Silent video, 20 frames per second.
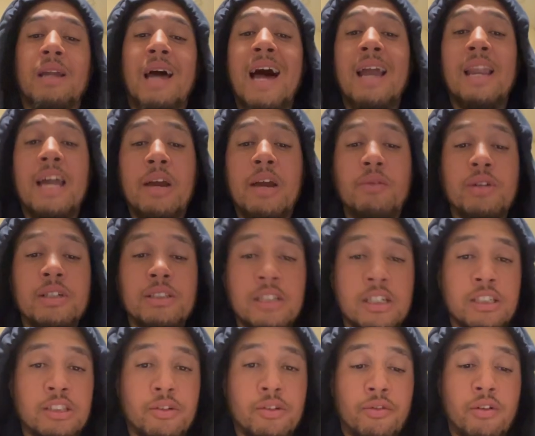I like what he's
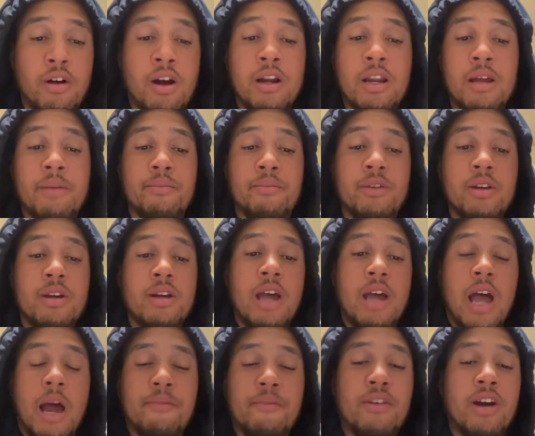done so far, and I'm
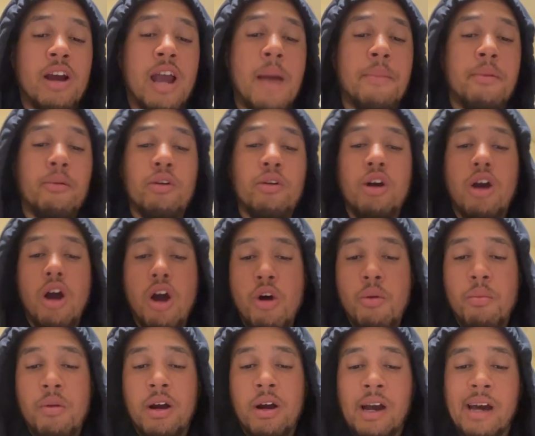very happy what
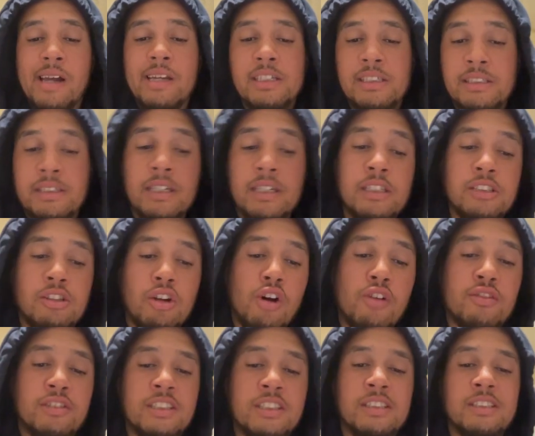Omar Khan has done this
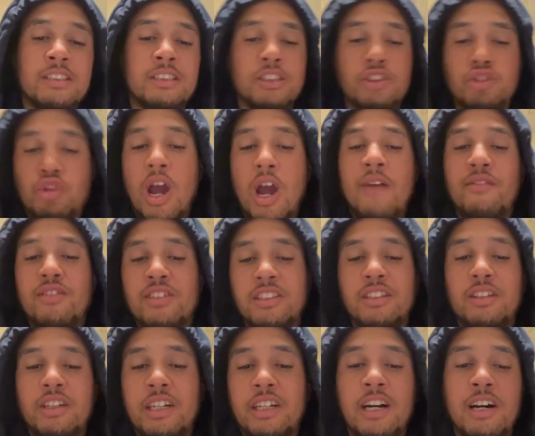offseason. The draft is
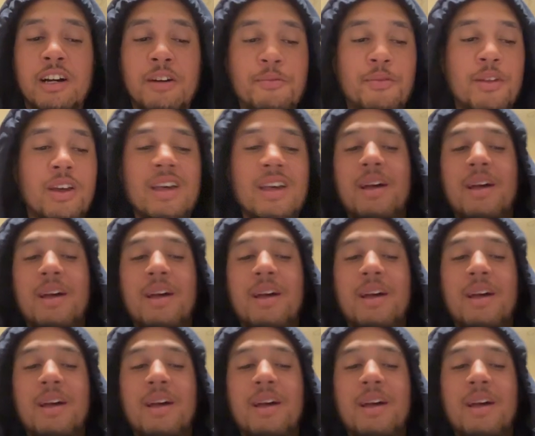still to come.